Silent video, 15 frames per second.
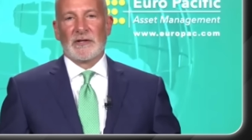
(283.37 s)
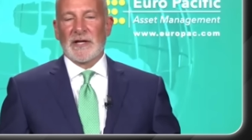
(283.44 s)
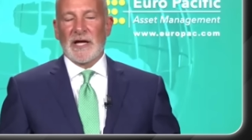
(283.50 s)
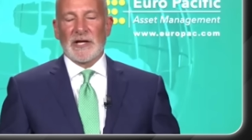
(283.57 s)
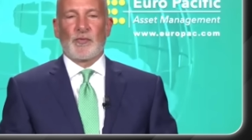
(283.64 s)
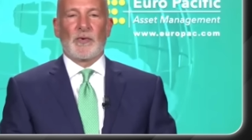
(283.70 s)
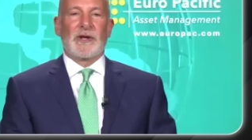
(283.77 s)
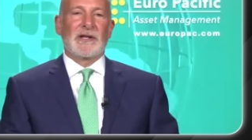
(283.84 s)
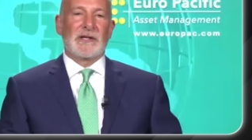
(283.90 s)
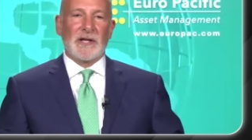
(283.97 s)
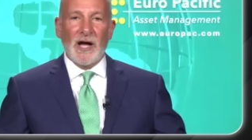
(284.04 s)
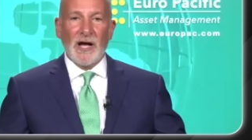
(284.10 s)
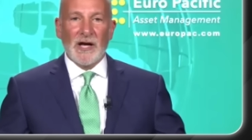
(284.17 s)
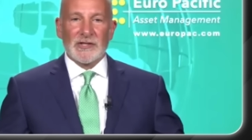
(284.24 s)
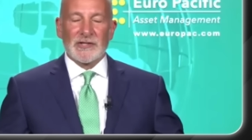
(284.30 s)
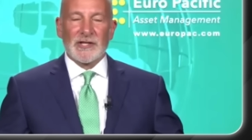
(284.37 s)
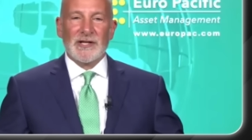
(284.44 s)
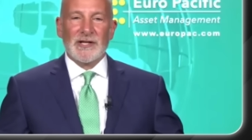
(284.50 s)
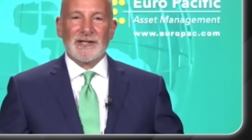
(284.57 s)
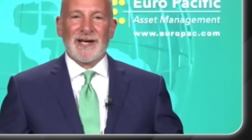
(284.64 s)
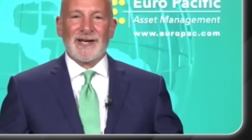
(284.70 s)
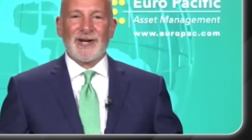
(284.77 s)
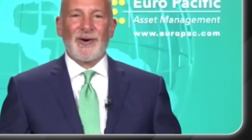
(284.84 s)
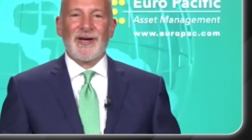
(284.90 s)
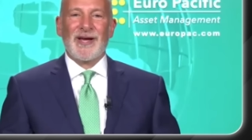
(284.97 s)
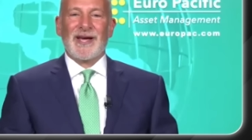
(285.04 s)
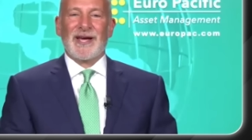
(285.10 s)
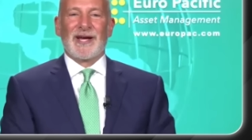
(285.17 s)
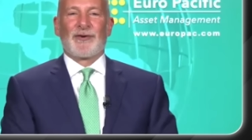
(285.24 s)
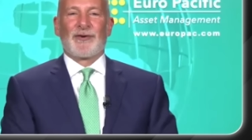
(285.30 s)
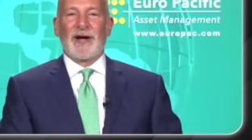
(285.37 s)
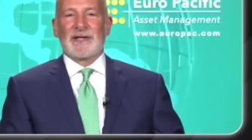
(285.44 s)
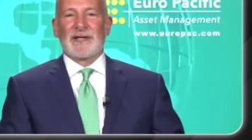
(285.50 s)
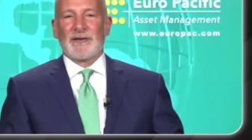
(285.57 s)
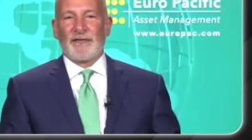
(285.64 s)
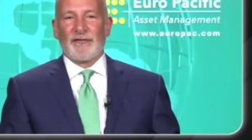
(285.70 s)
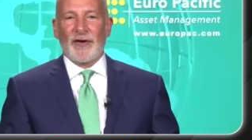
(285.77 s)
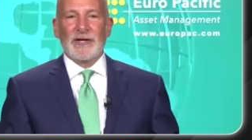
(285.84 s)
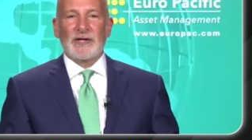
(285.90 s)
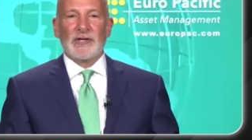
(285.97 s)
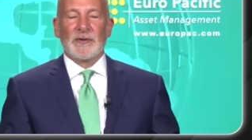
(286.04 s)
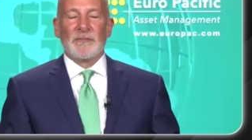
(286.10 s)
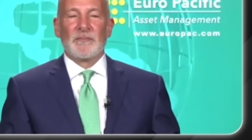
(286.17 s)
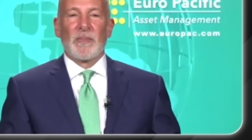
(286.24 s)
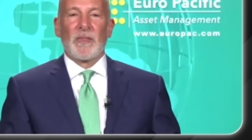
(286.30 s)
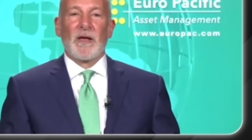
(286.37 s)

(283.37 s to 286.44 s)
That's what it does. You know, it creates inflation.